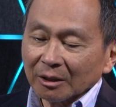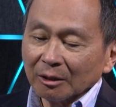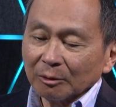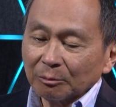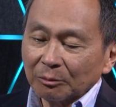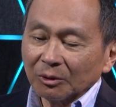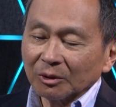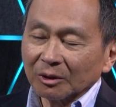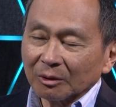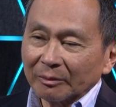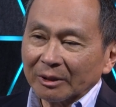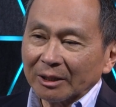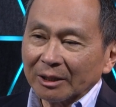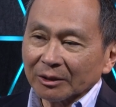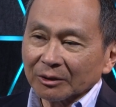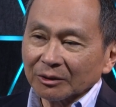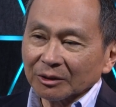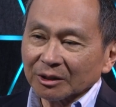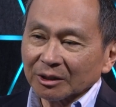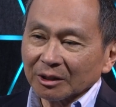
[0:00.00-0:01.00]
a liberal
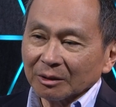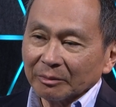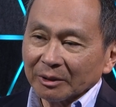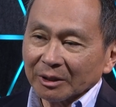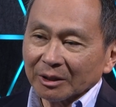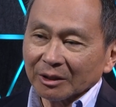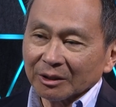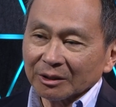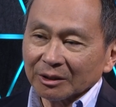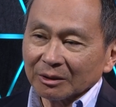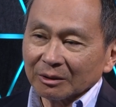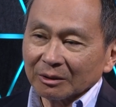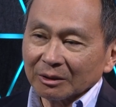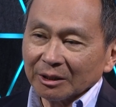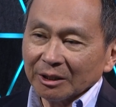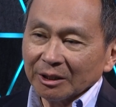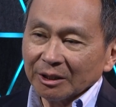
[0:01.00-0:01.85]
democracy, because it